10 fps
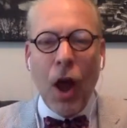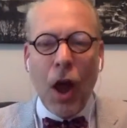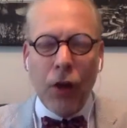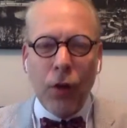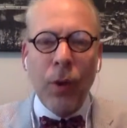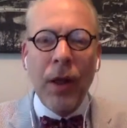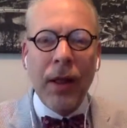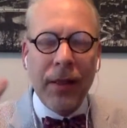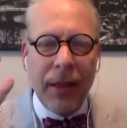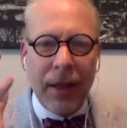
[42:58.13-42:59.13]
Are you
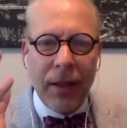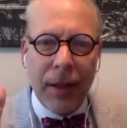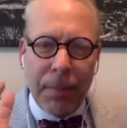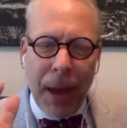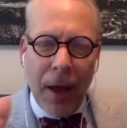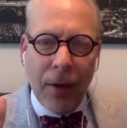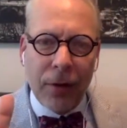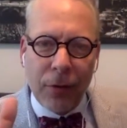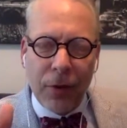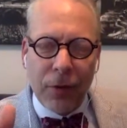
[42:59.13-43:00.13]
legally bound
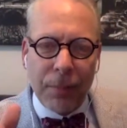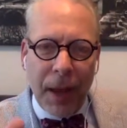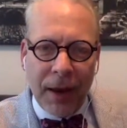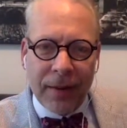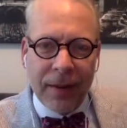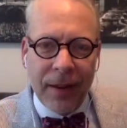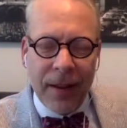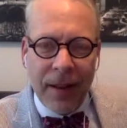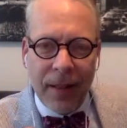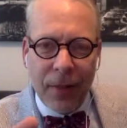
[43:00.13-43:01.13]
to respect
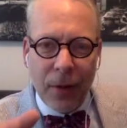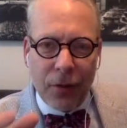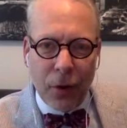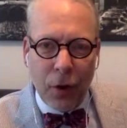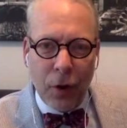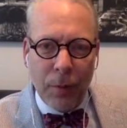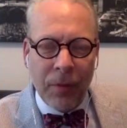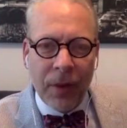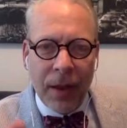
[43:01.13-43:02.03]
the terms